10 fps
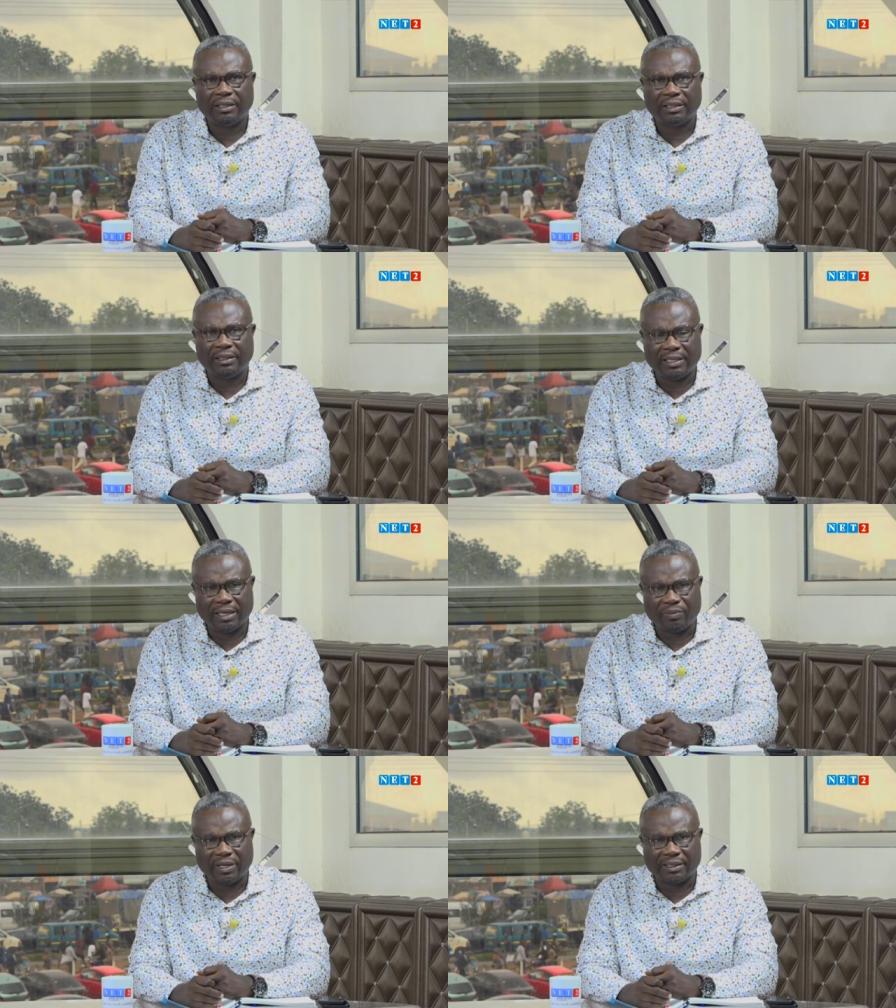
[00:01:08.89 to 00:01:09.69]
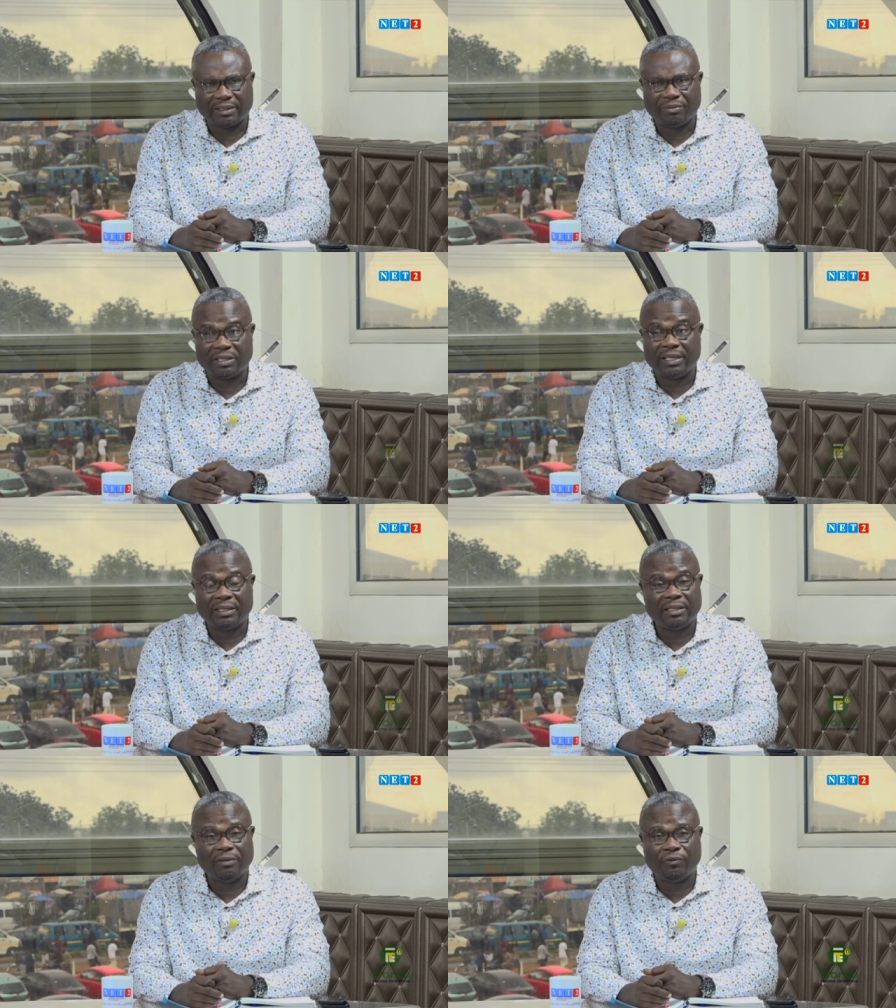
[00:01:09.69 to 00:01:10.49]
E de nyame ase me
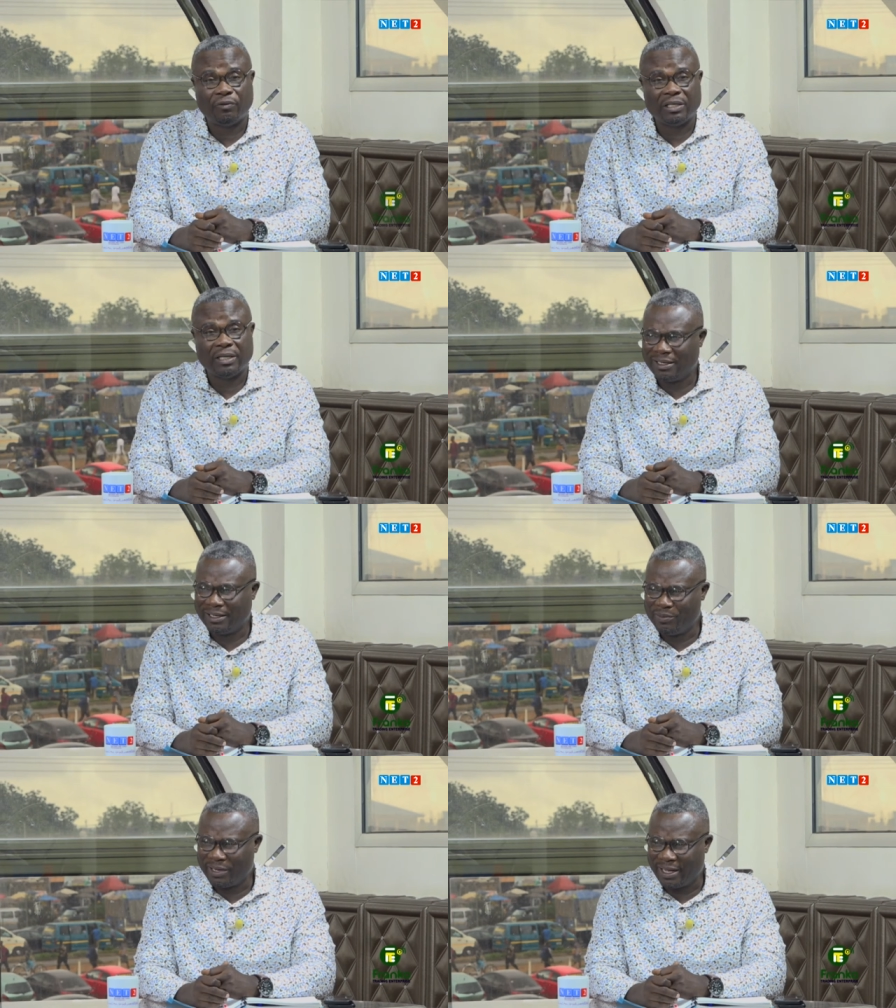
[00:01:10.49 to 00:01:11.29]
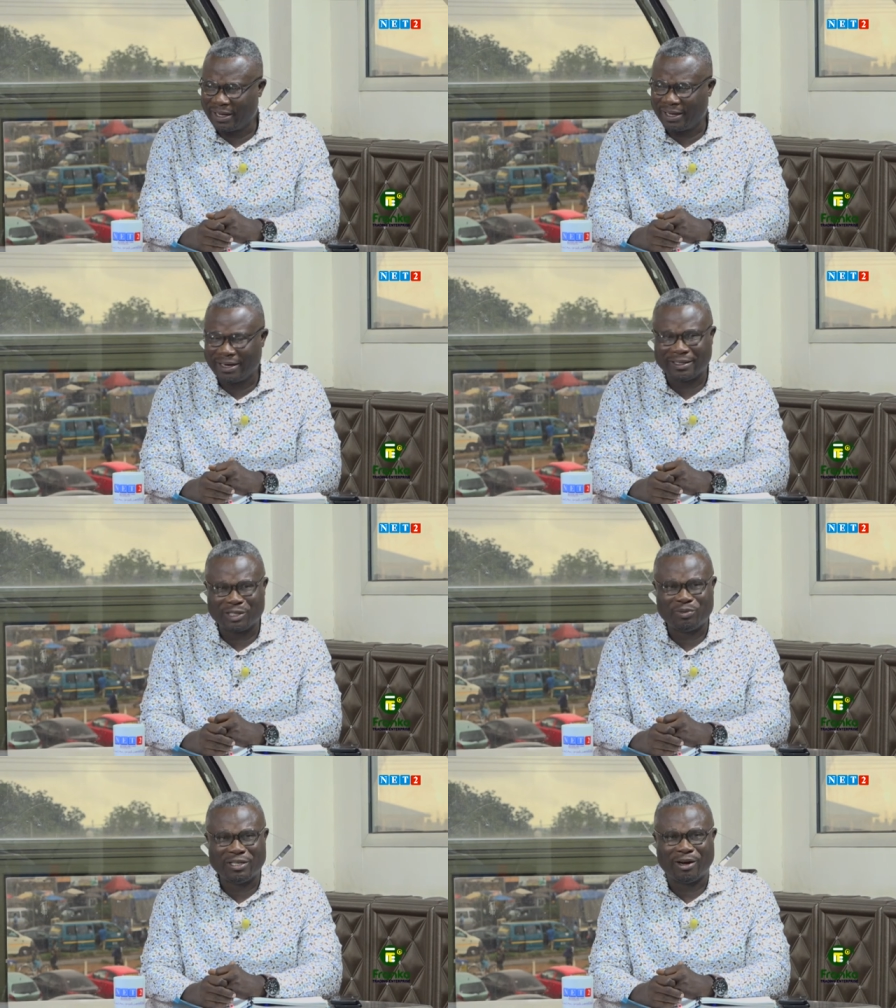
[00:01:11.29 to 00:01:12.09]
chiatie for nyina de bia ya can it
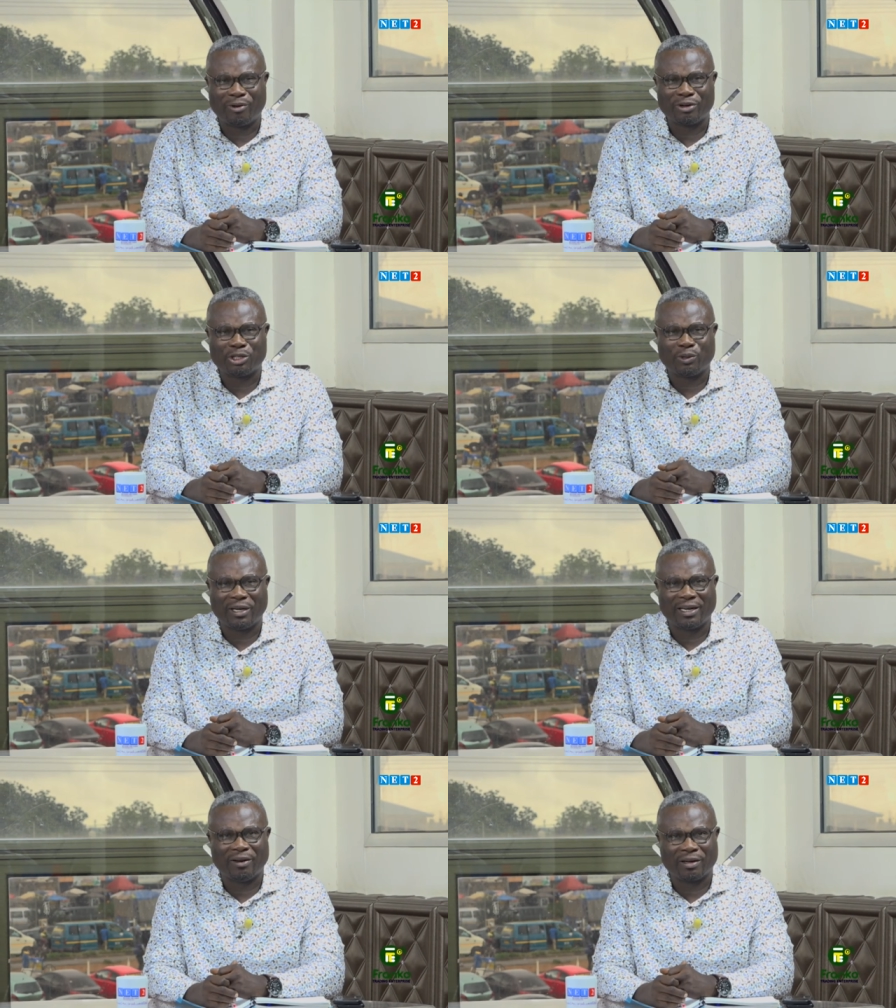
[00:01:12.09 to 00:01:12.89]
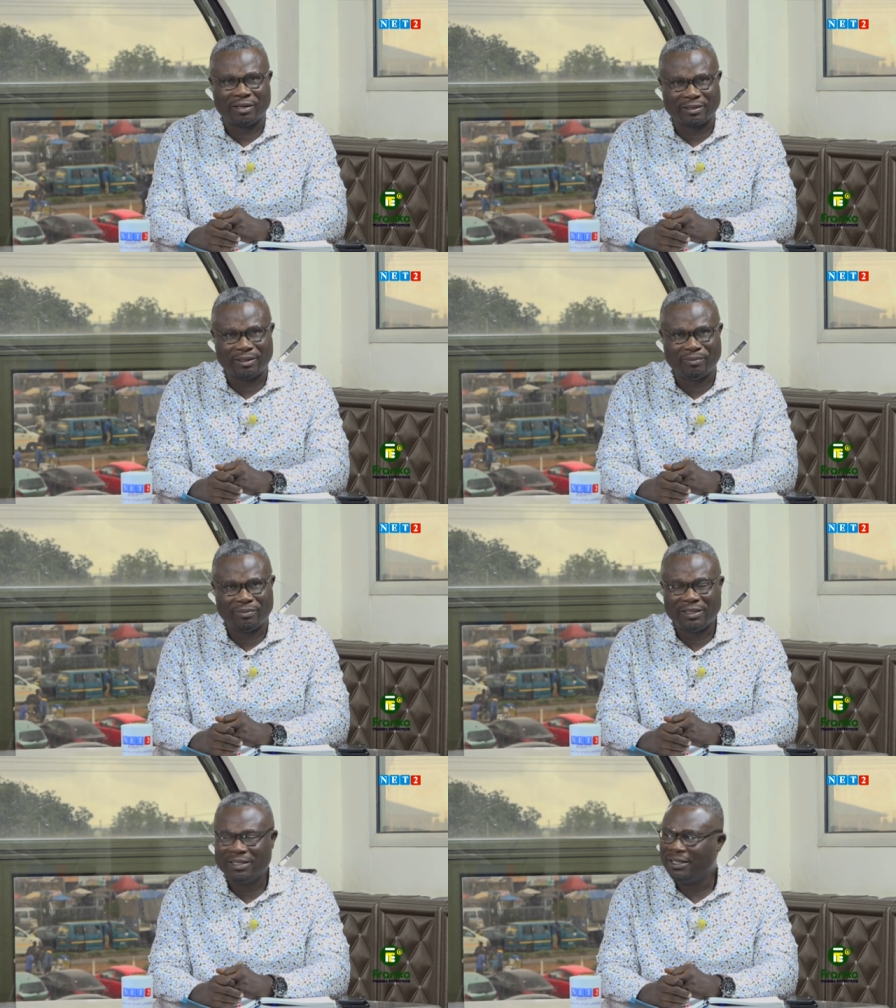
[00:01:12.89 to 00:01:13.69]
has been our ritual and our custom.
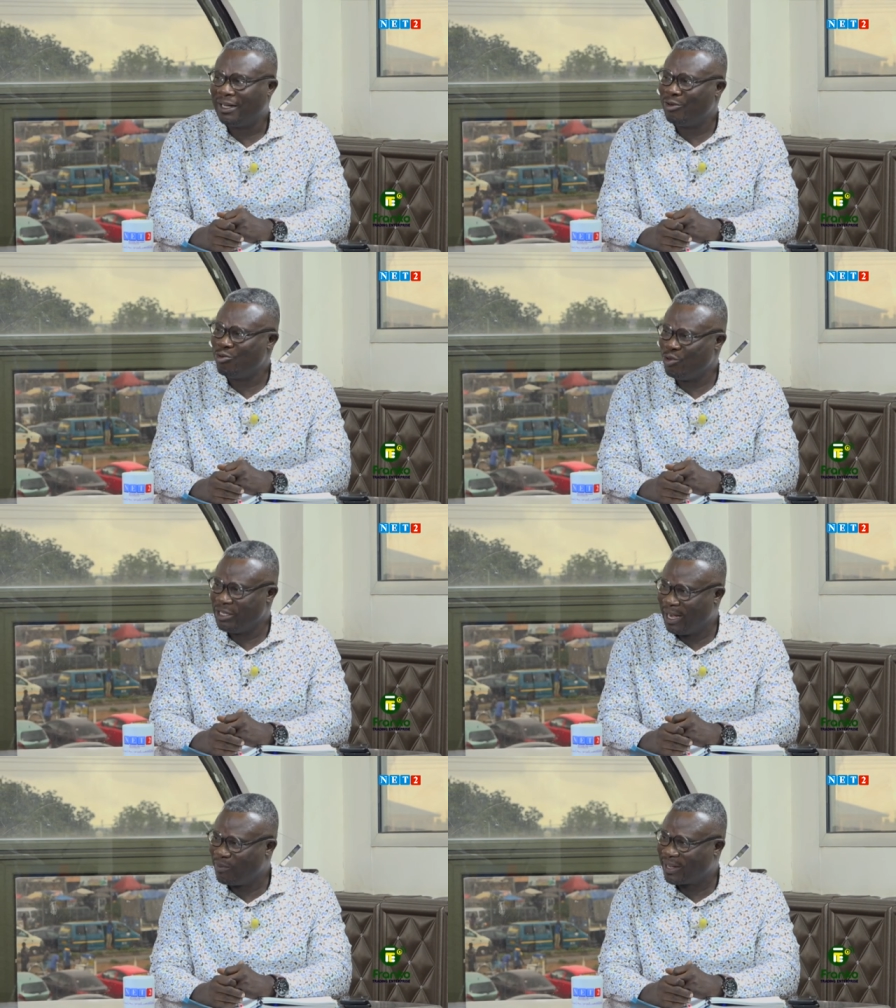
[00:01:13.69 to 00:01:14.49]
Anu nyam